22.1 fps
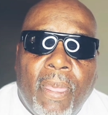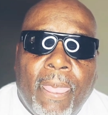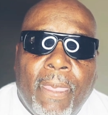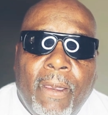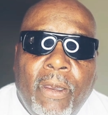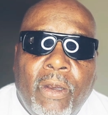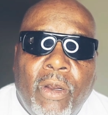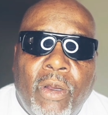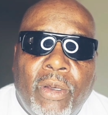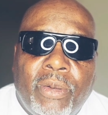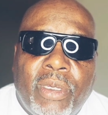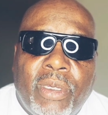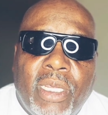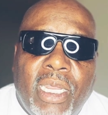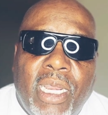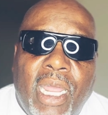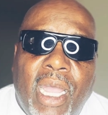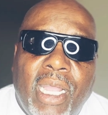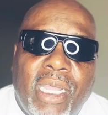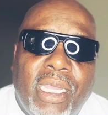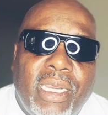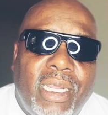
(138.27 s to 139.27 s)
You know what I'm saying?
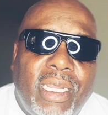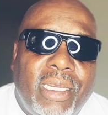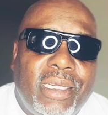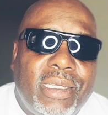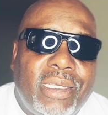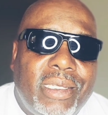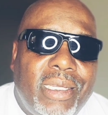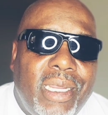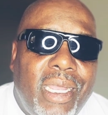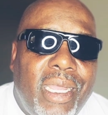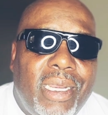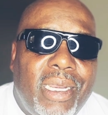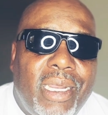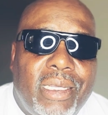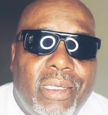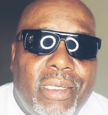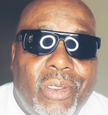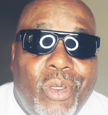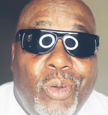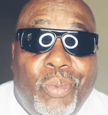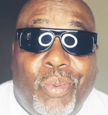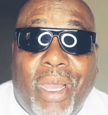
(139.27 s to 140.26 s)
I can understand
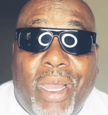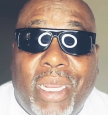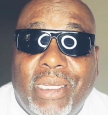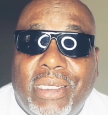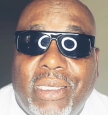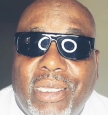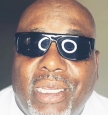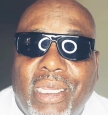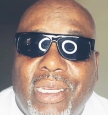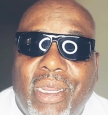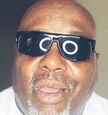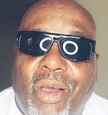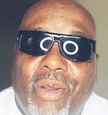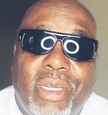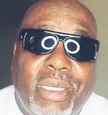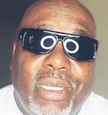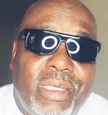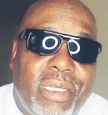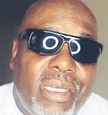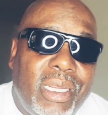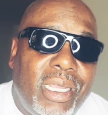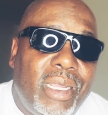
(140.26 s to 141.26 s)
that you probably saying, oh,
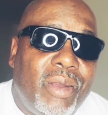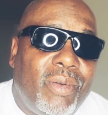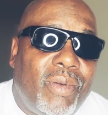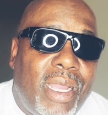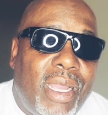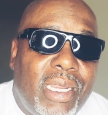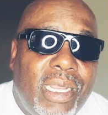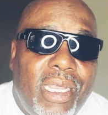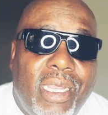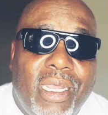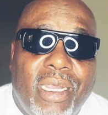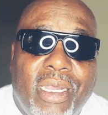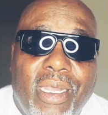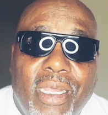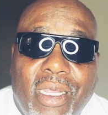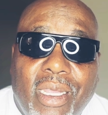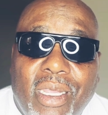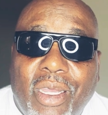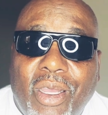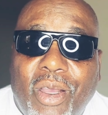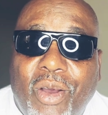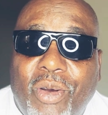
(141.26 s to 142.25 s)
this nigga right here
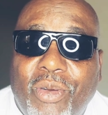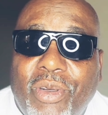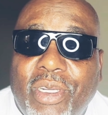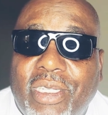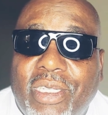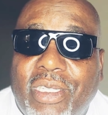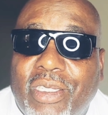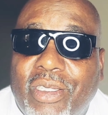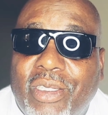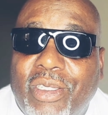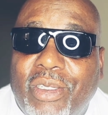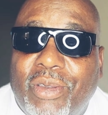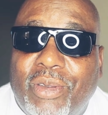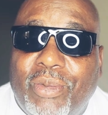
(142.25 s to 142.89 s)
on this